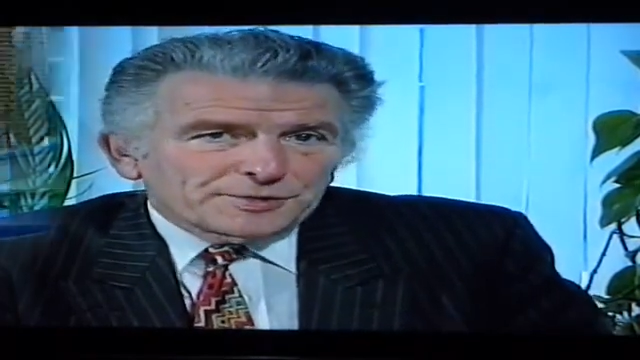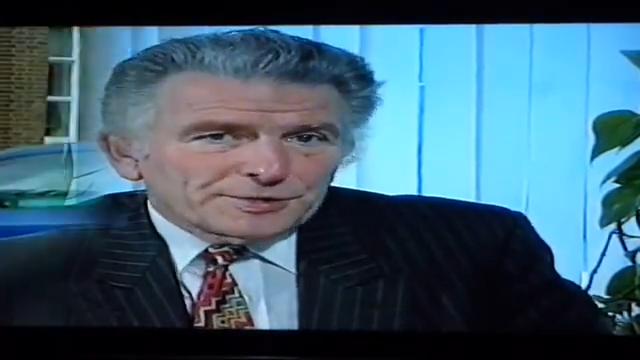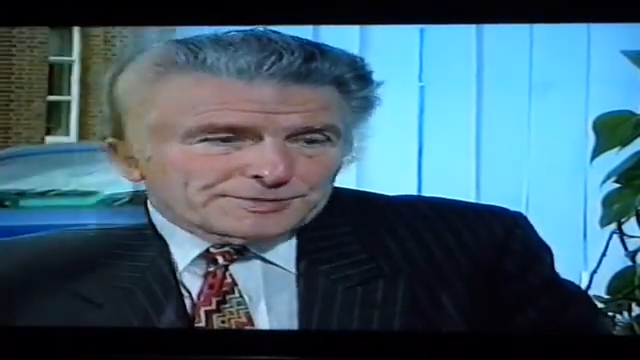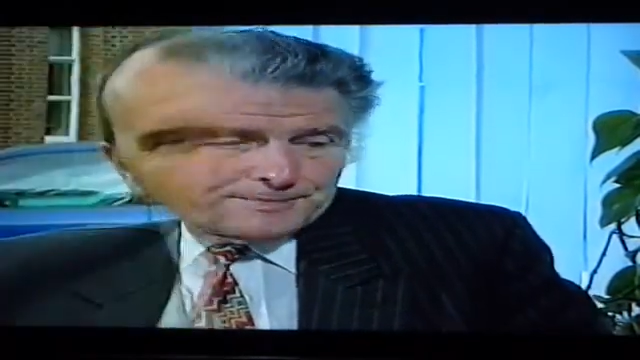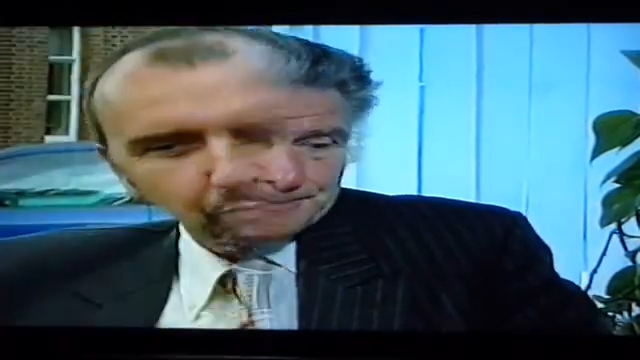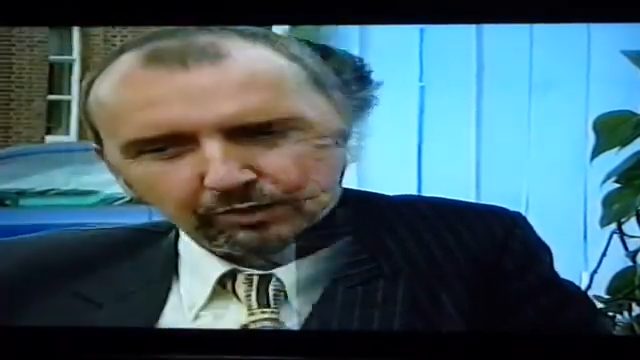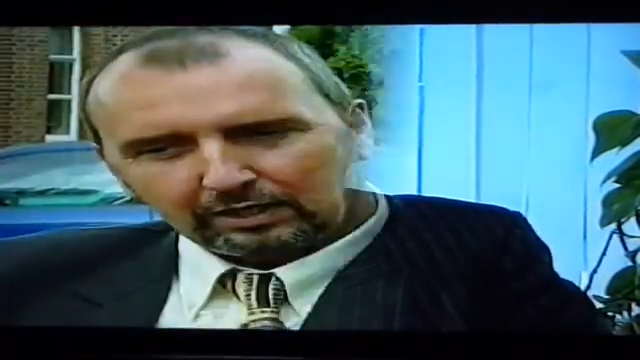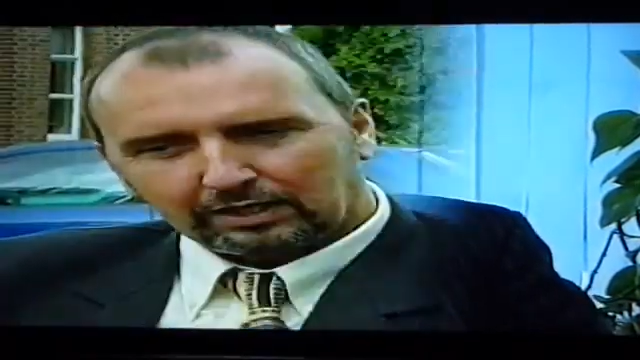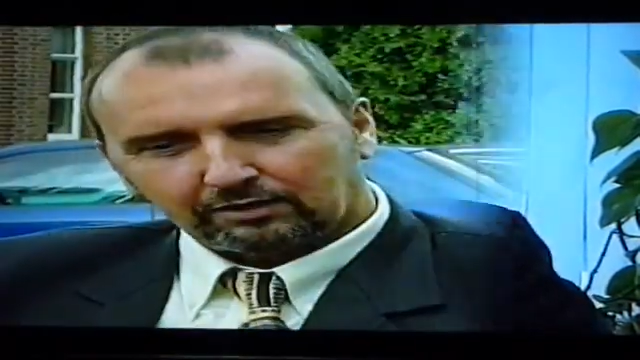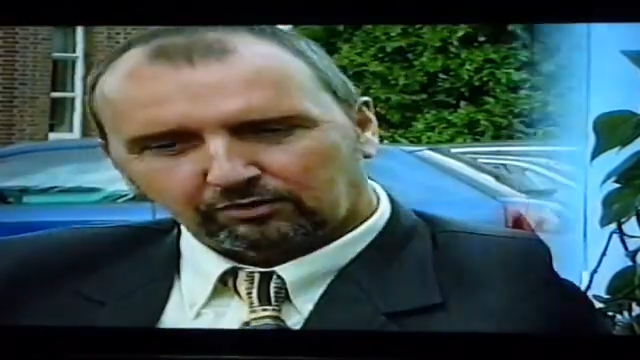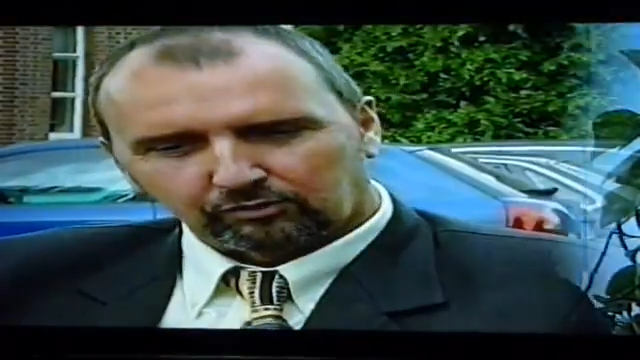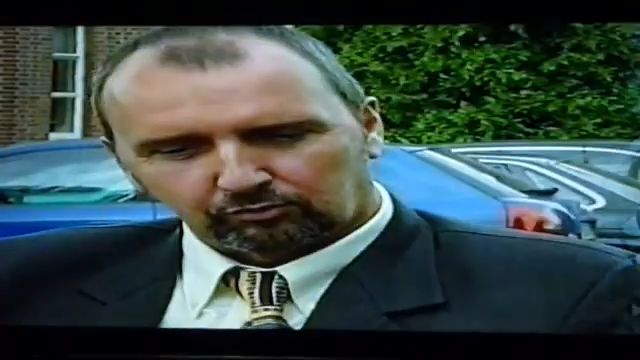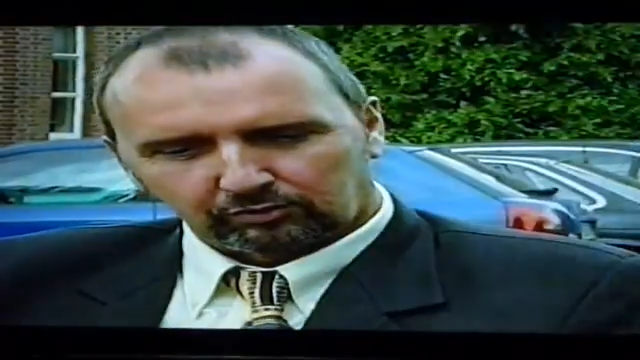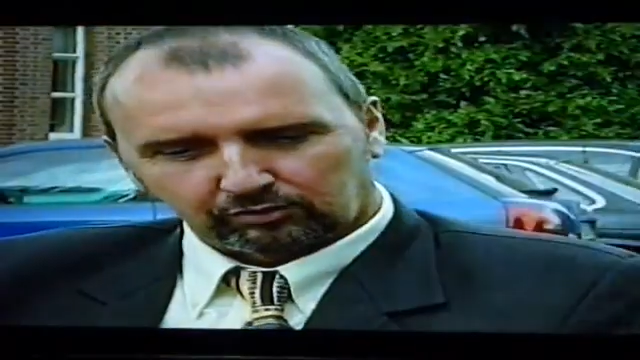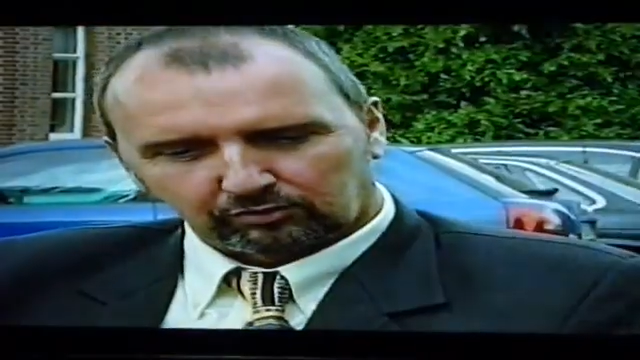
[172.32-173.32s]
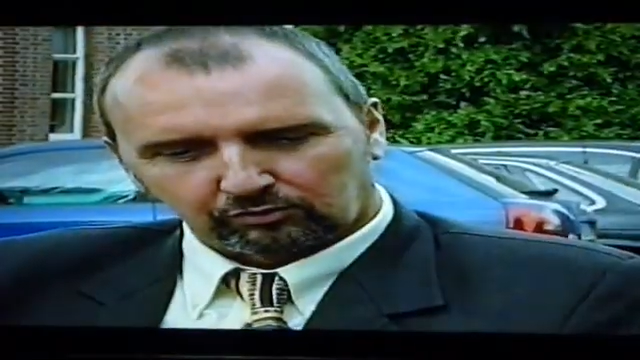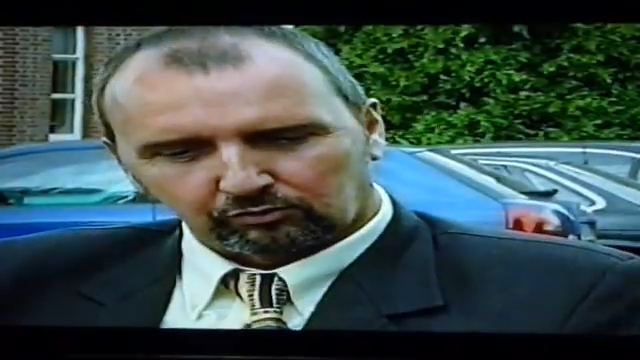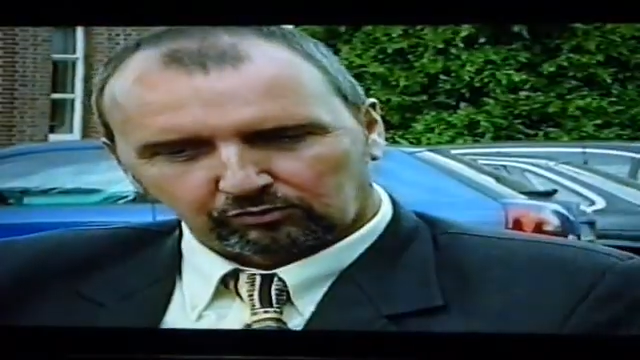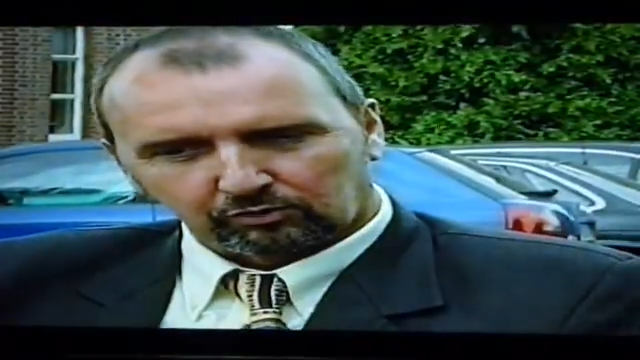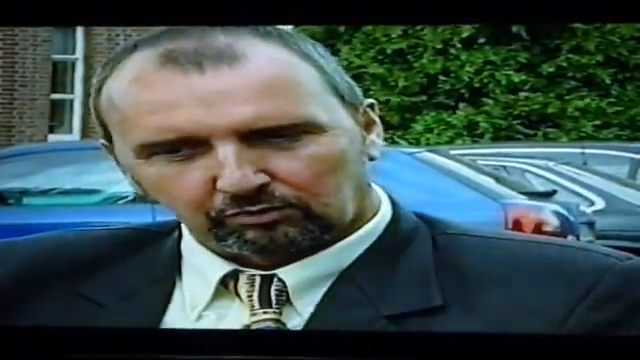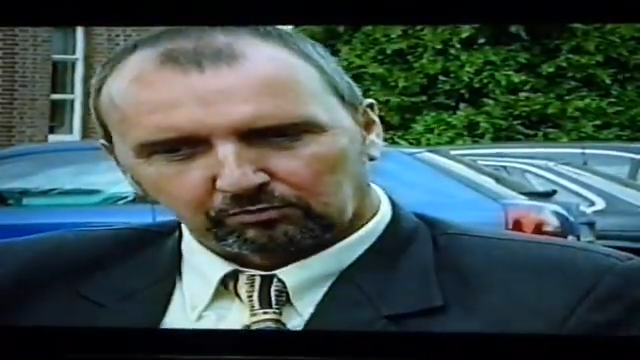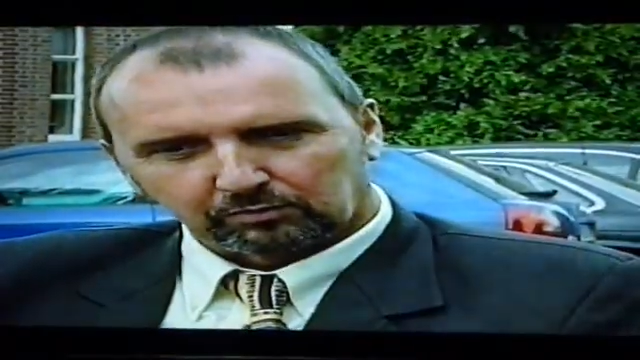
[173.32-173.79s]
Well, we had thought it had all
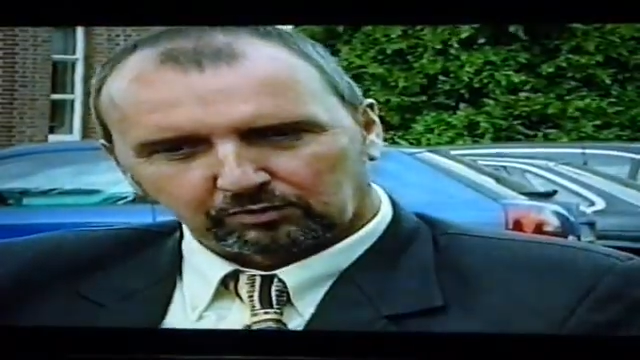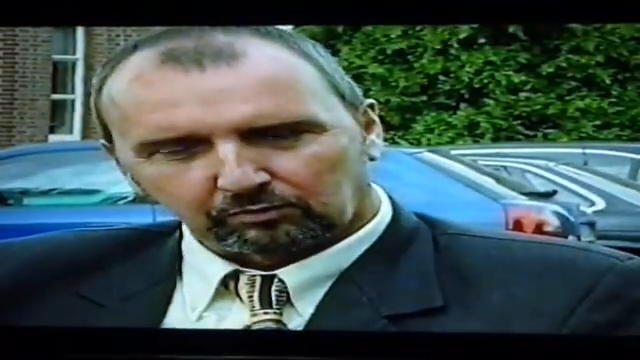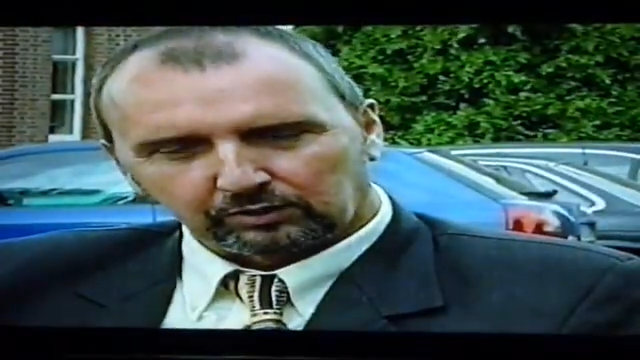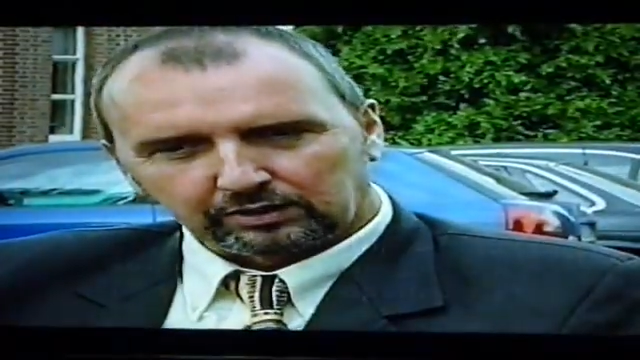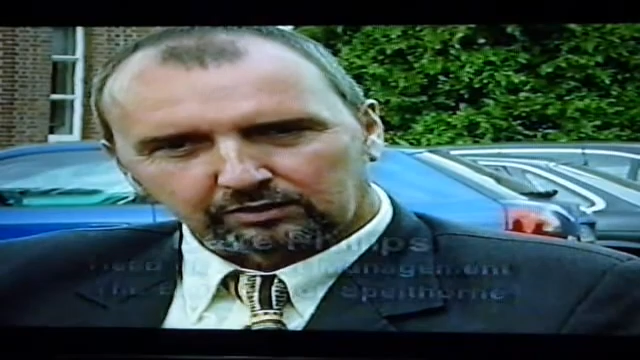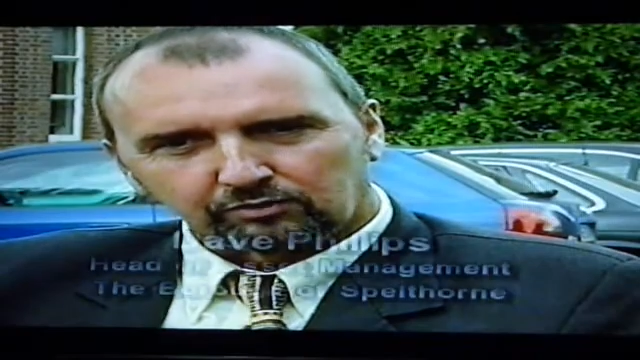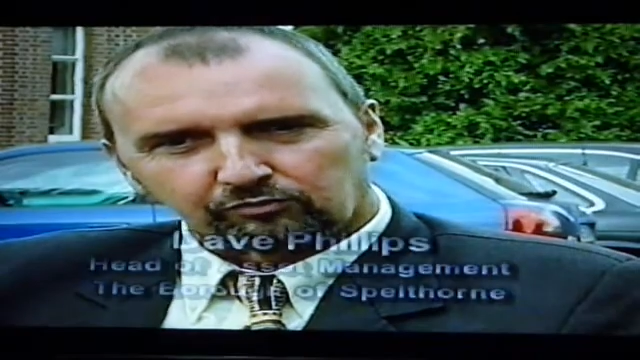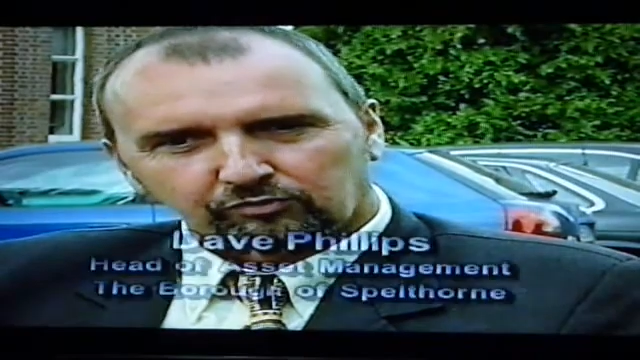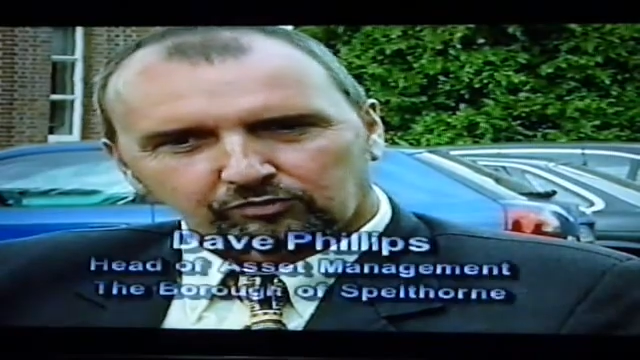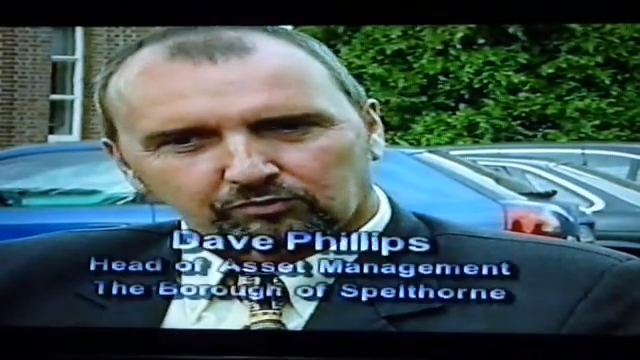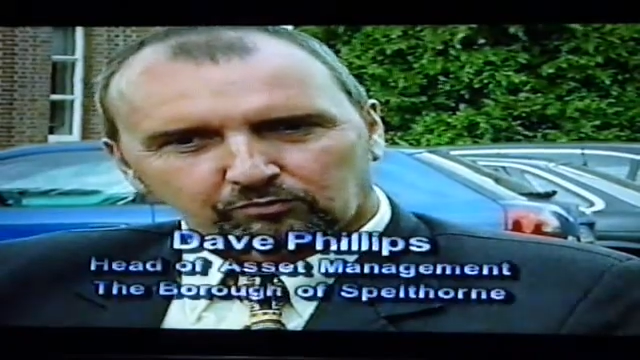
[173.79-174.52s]
gone, but we knew